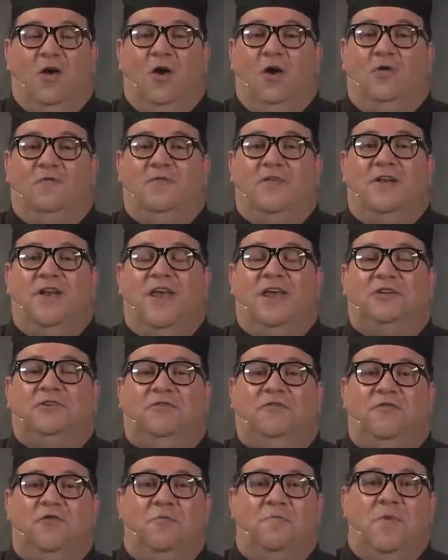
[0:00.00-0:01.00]
Over the
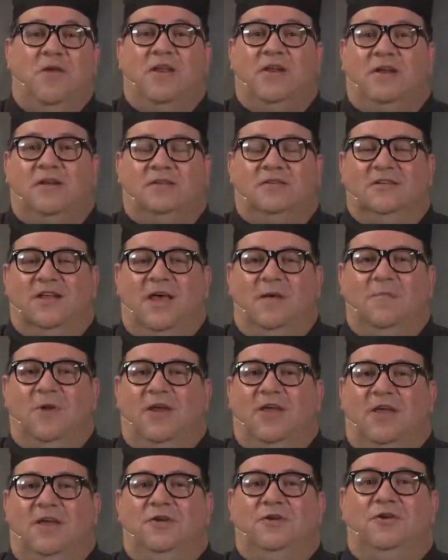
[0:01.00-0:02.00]
next few minutes, I'm going
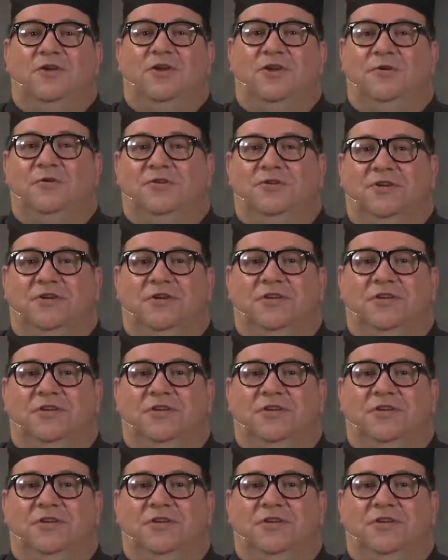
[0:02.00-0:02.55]
to introduce